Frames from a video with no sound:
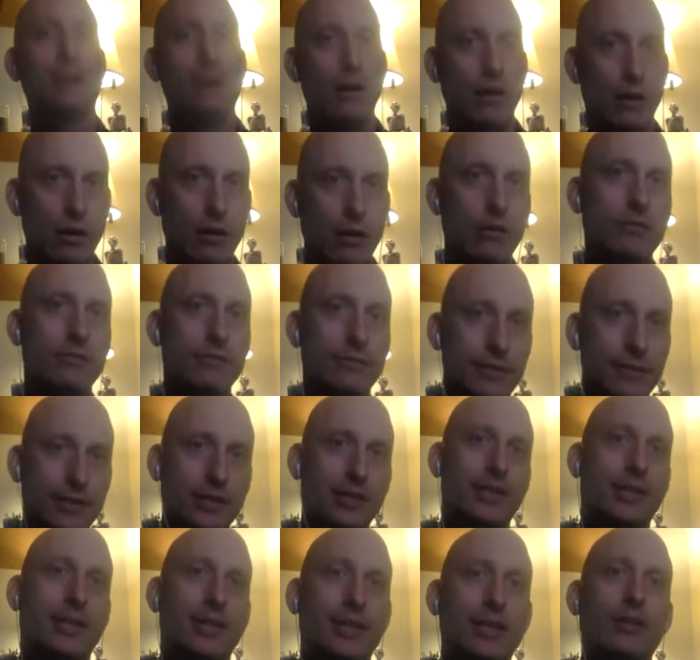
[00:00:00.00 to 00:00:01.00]
of
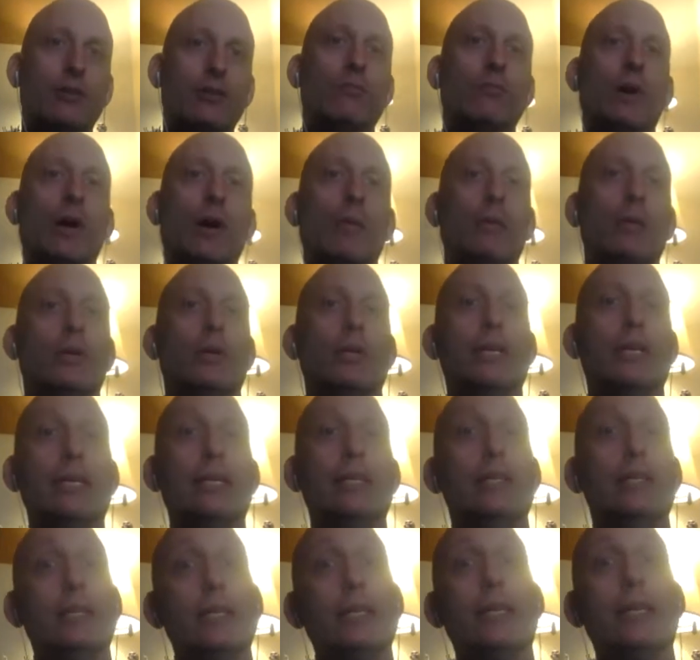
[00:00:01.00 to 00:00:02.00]
Robert
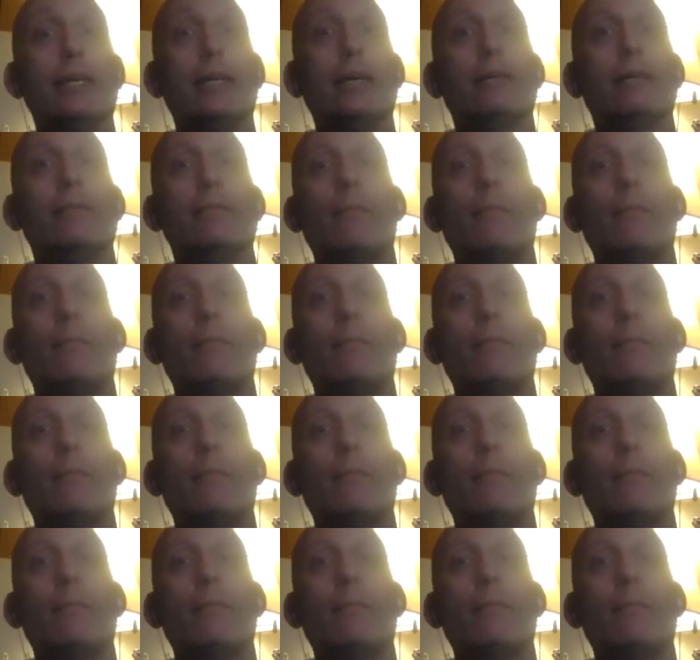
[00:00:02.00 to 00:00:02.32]
E. Lee.